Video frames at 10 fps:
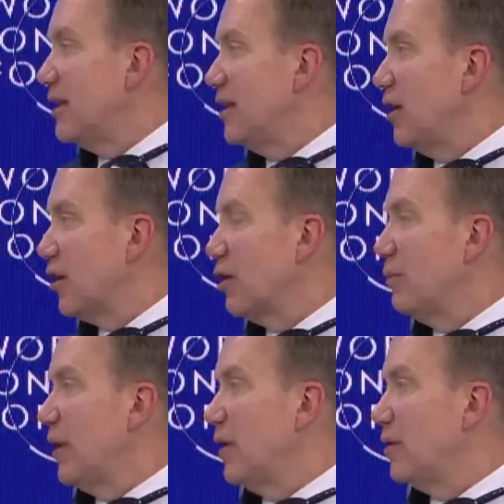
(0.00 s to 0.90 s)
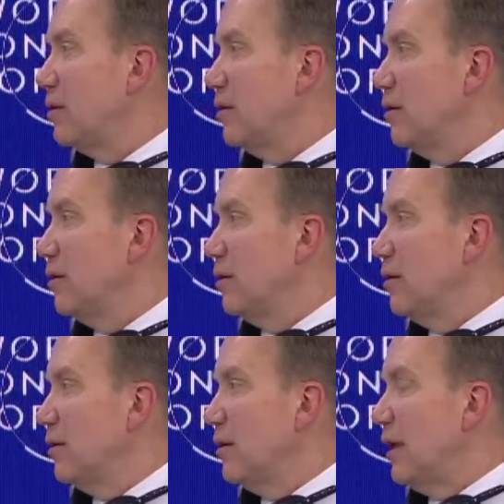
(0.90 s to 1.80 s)
that he occupied.
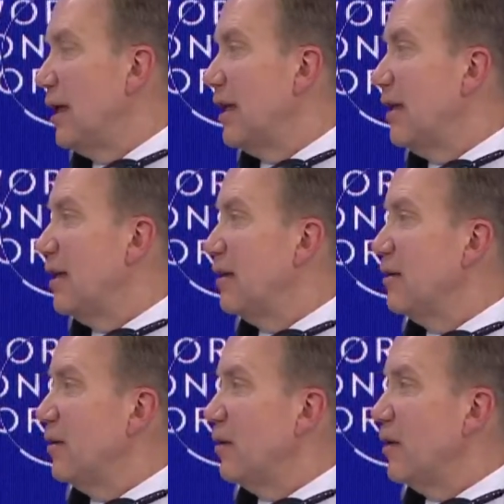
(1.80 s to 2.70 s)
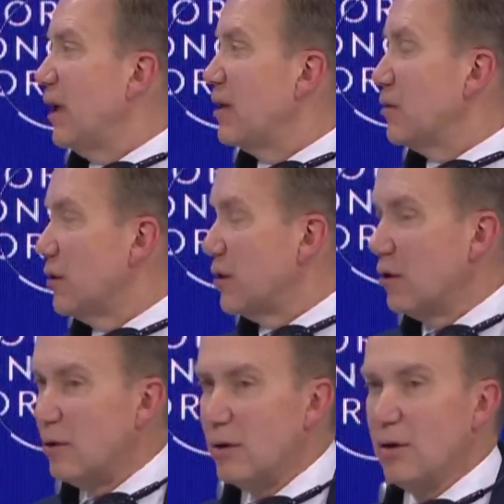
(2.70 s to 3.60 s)
I think it's
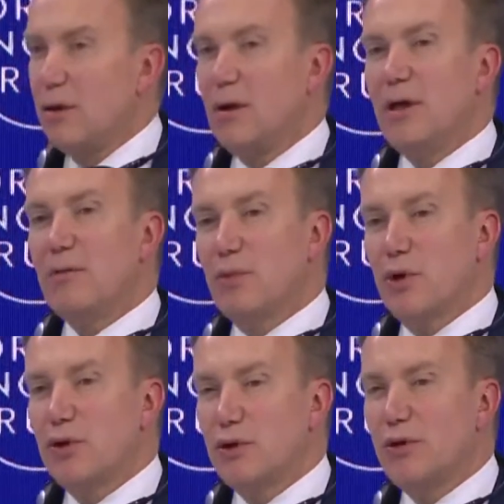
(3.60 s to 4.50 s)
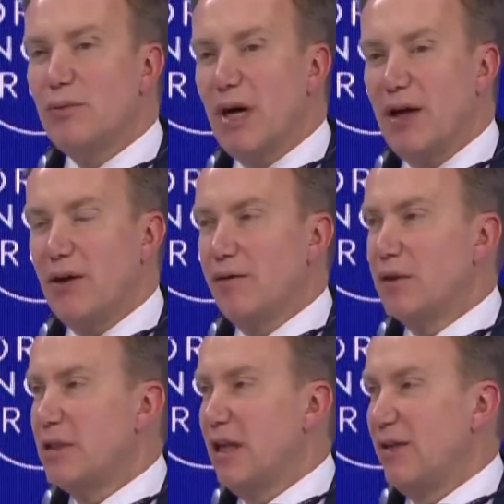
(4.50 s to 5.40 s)
also important to remind
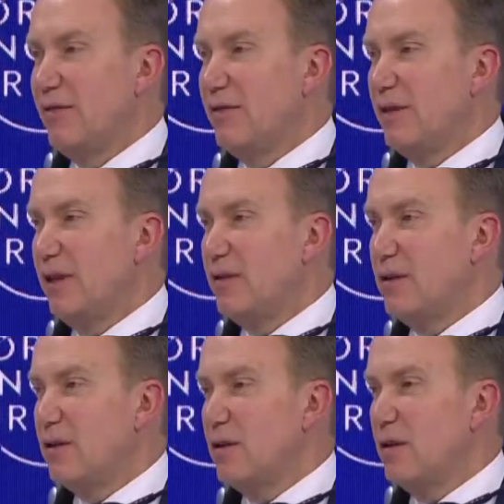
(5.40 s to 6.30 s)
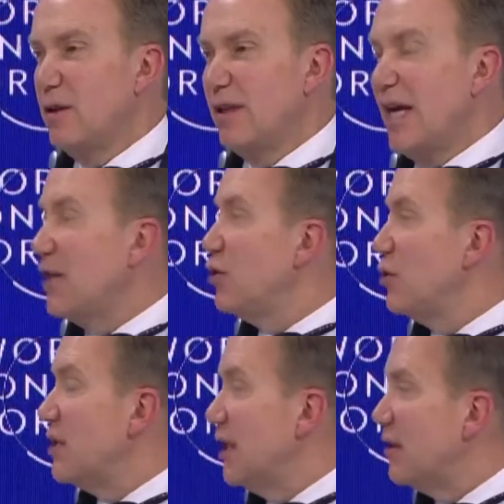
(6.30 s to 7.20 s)
ourselves that
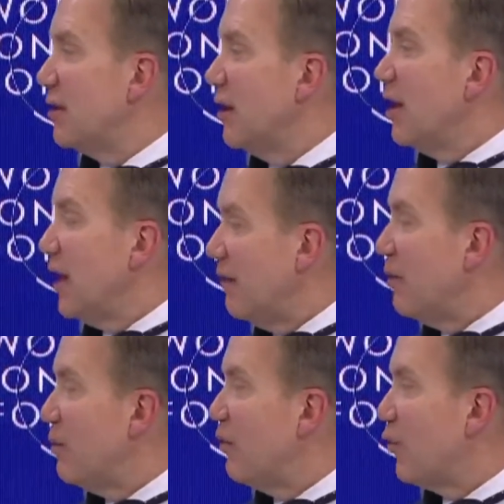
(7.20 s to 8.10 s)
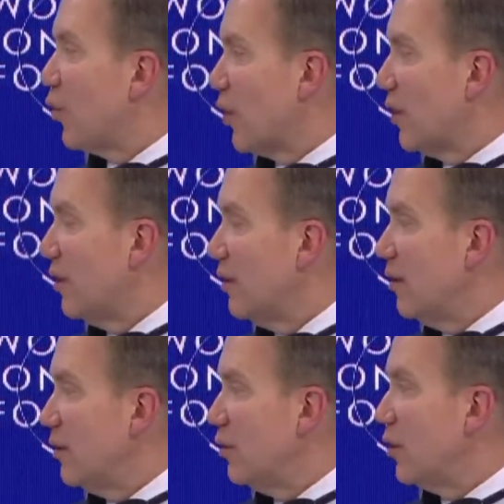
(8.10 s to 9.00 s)
you did even before
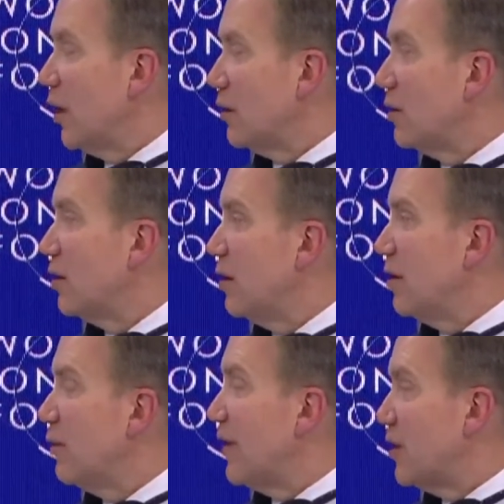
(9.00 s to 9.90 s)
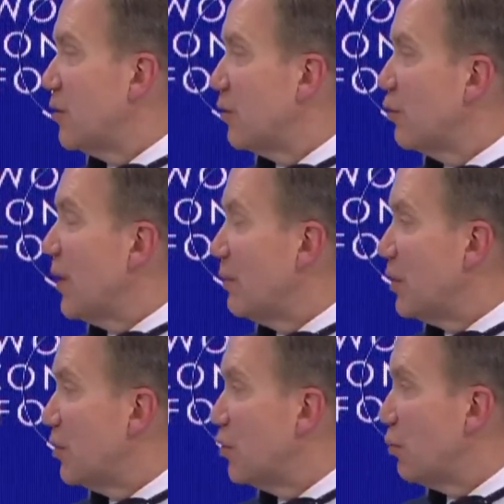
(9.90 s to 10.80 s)
you got the Western
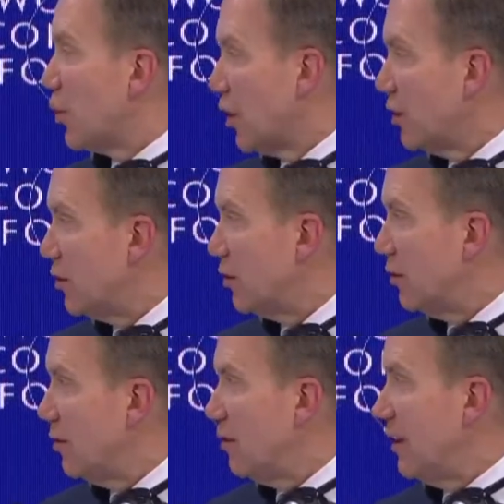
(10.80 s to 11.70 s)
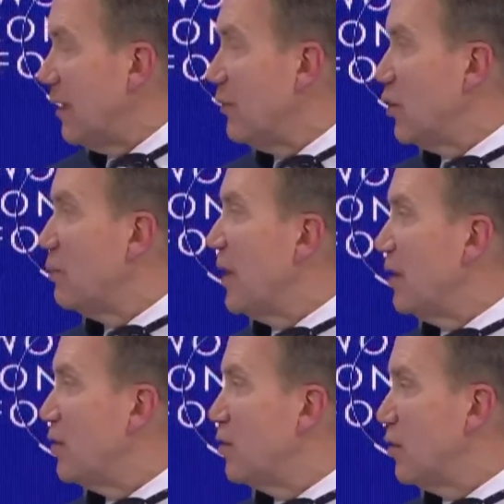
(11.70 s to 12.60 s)
weapons support. That was
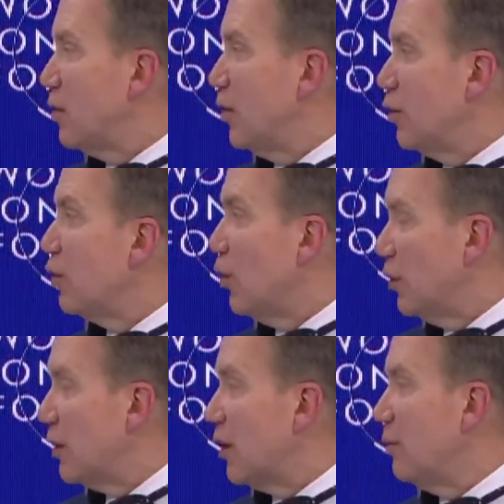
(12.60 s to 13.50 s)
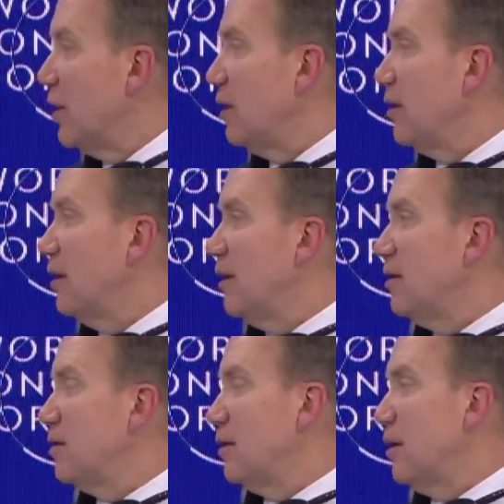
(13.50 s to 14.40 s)
based on your old army,
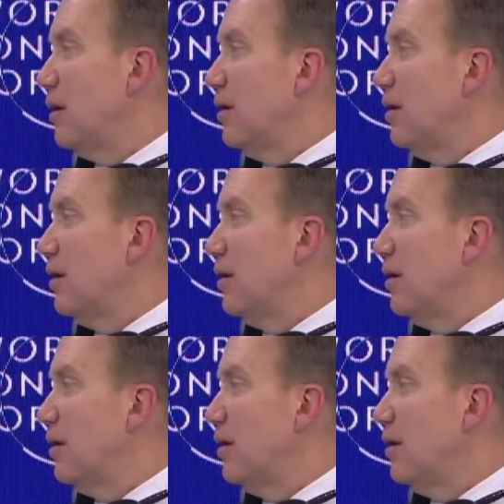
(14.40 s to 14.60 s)
and